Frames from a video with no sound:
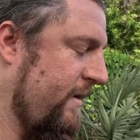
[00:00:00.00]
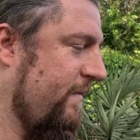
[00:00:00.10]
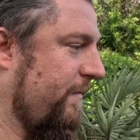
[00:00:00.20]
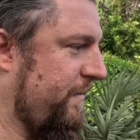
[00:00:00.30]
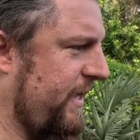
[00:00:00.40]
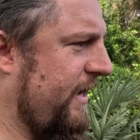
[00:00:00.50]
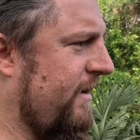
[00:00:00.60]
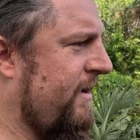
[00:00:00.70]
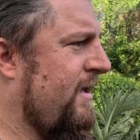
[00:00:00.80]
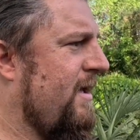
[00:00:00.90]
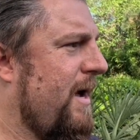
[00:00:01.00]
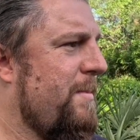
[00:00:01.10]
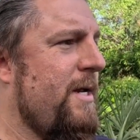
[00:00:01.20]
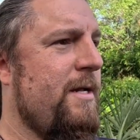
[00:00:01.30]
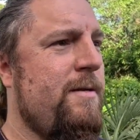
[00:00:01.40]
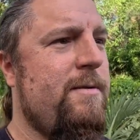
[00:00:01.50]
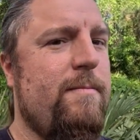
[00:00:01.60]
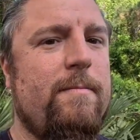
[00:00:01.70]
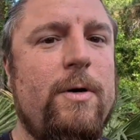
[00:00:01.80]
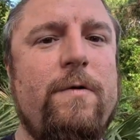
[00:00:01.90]
From there, I'm gonna
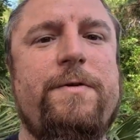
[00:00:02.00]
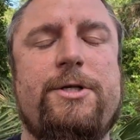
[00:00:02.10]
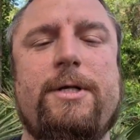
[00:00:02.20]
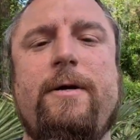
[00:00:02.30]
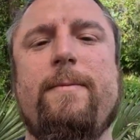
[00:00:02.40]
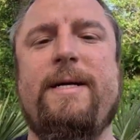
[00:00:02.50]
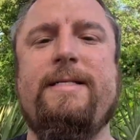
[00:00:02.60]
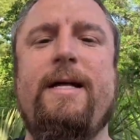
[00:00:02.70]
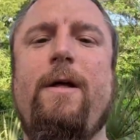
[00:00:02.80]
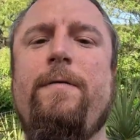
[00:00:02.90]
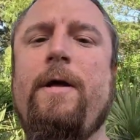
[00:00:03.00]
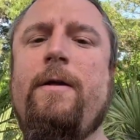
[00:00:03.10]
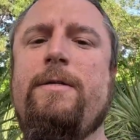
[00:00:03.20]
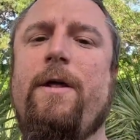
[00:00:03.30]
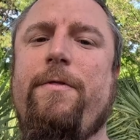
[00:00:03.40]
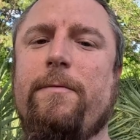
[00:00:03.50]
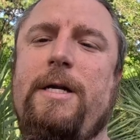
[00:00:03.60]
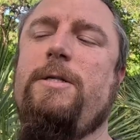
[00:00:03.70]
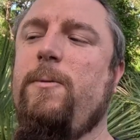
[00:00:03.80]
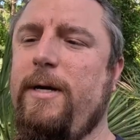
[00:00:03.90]
move the shutter myself to
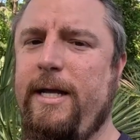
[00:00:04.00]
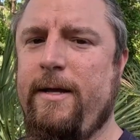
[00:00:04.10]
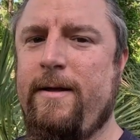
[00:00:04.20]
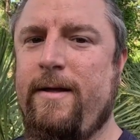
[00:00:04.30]
320